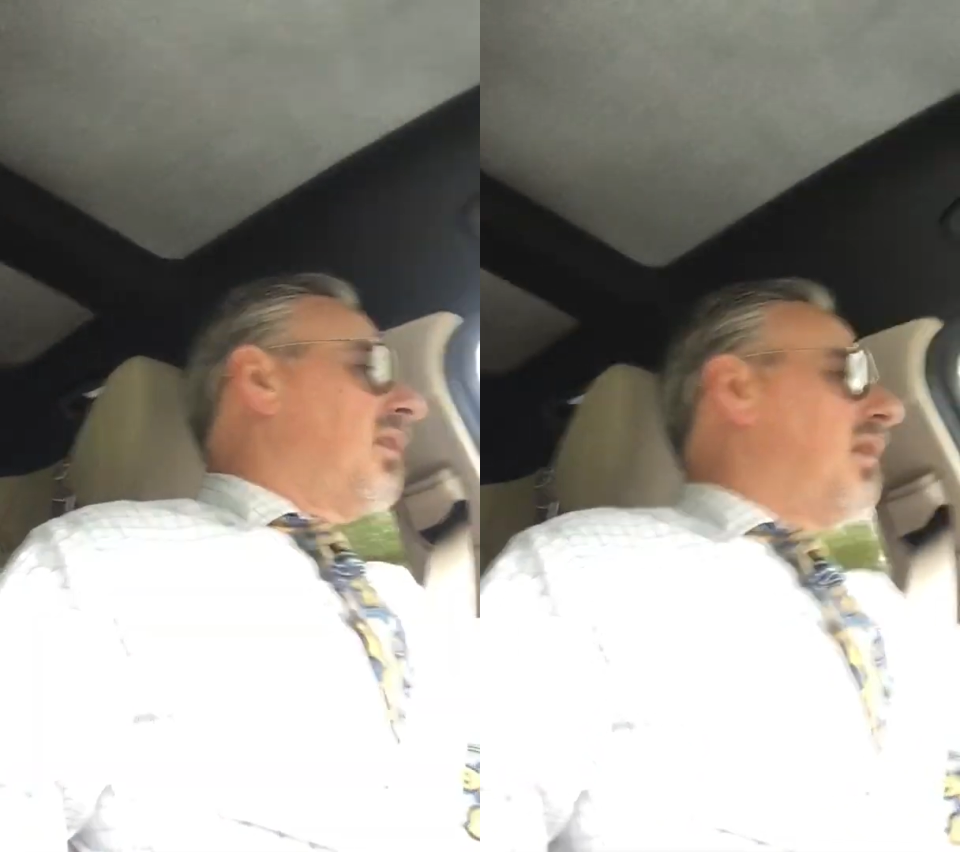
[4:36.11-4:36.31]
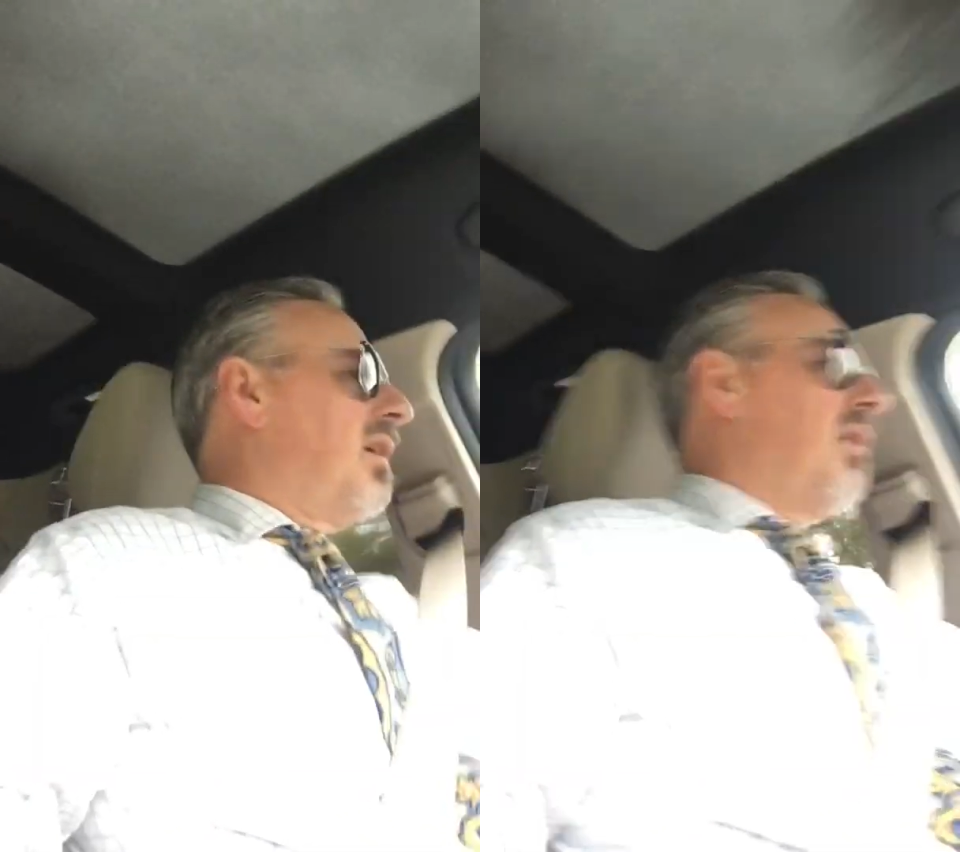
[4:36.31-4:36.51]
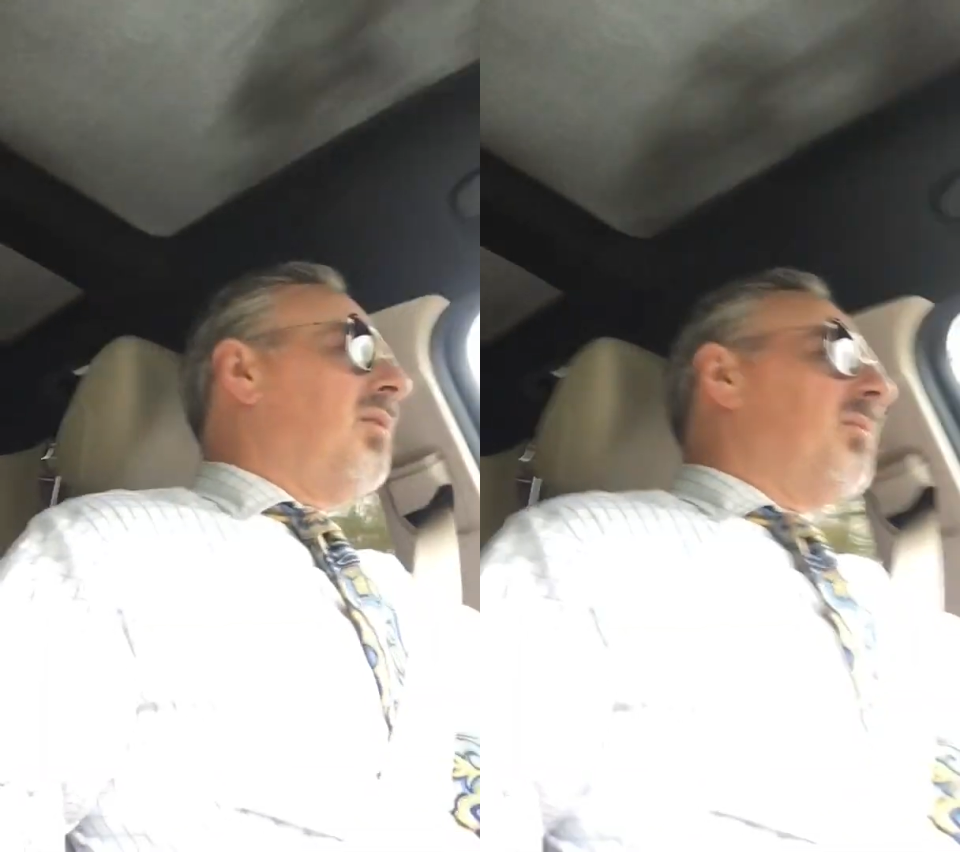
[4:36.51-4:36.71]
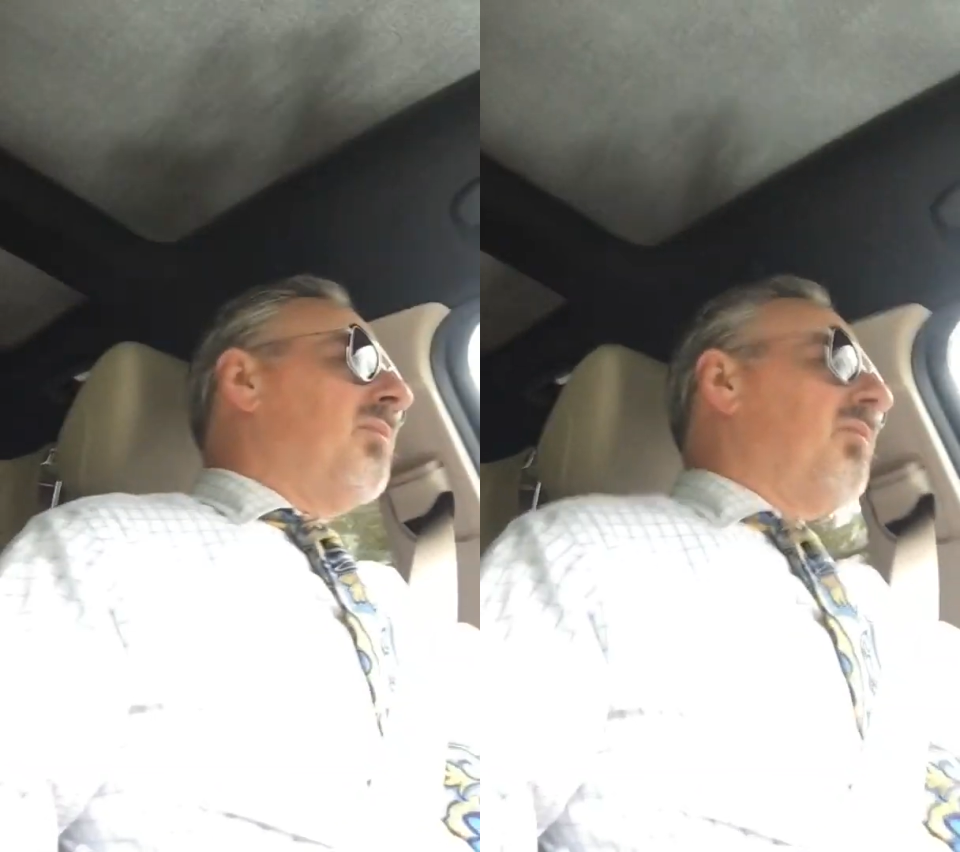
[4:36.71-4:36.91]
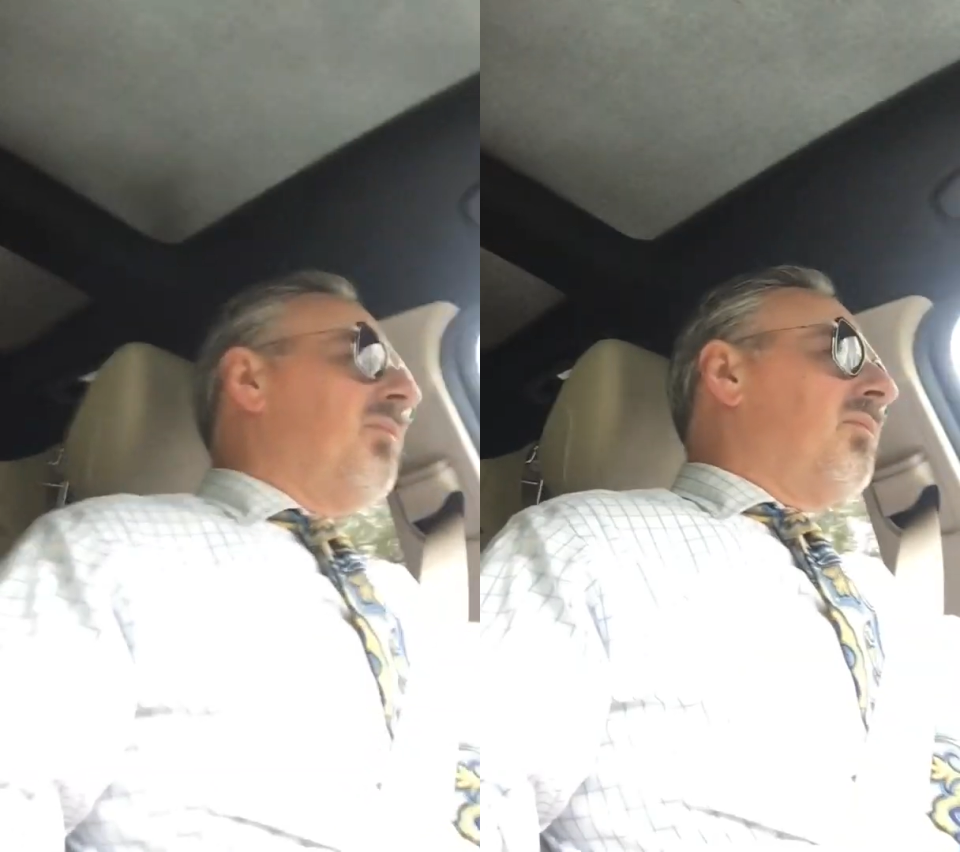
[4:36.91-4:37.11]

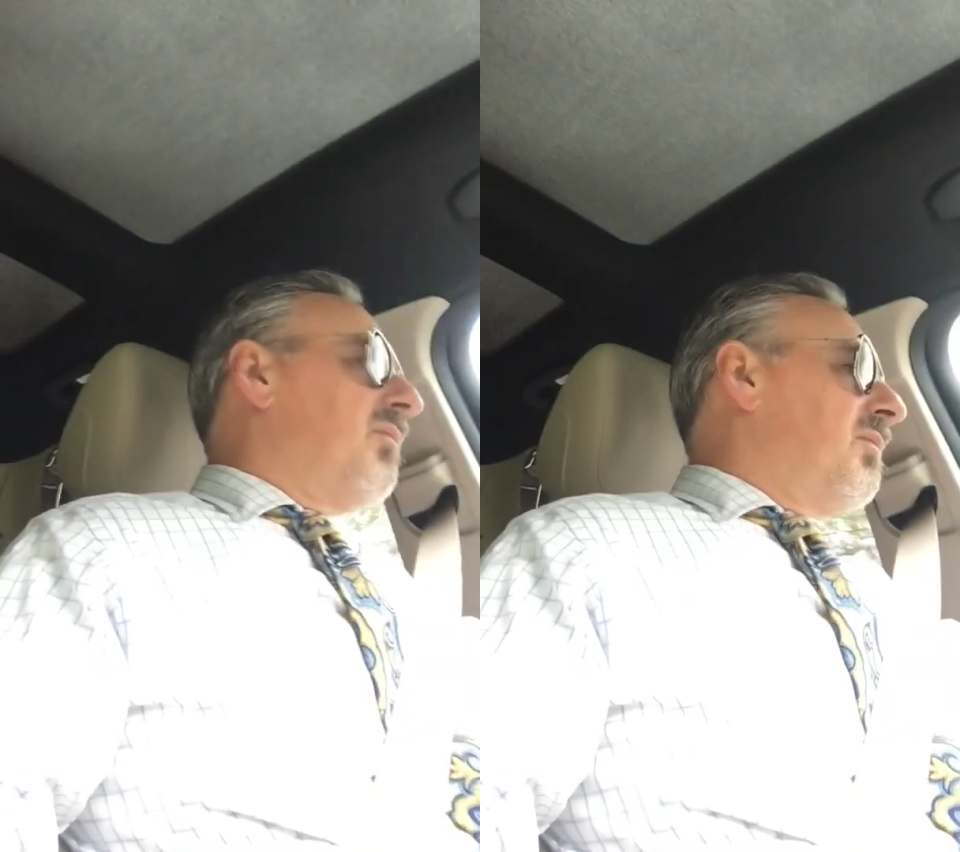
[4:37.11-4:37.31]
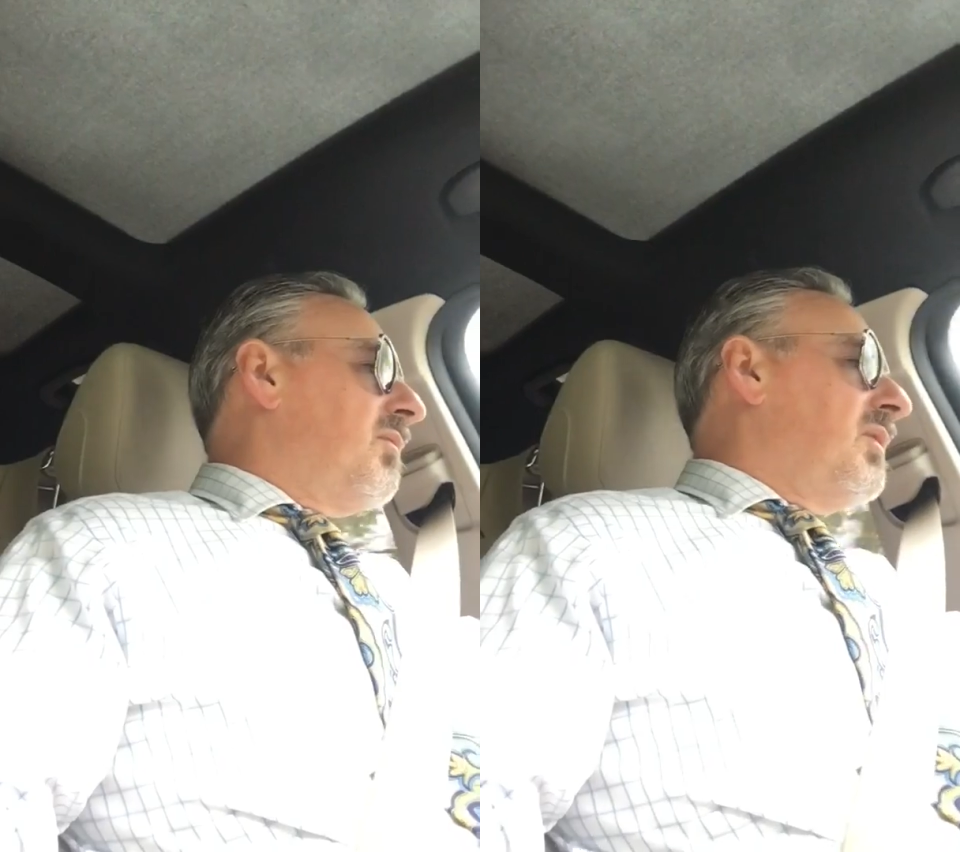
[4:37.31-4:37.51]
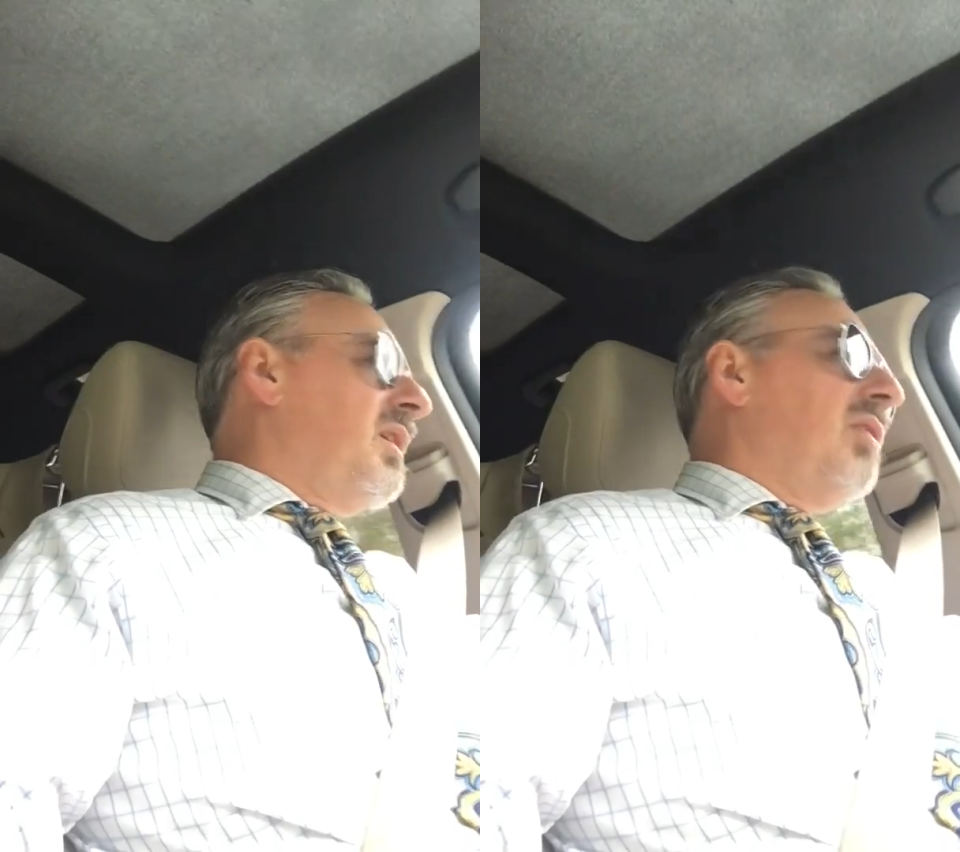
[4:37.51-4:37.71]
and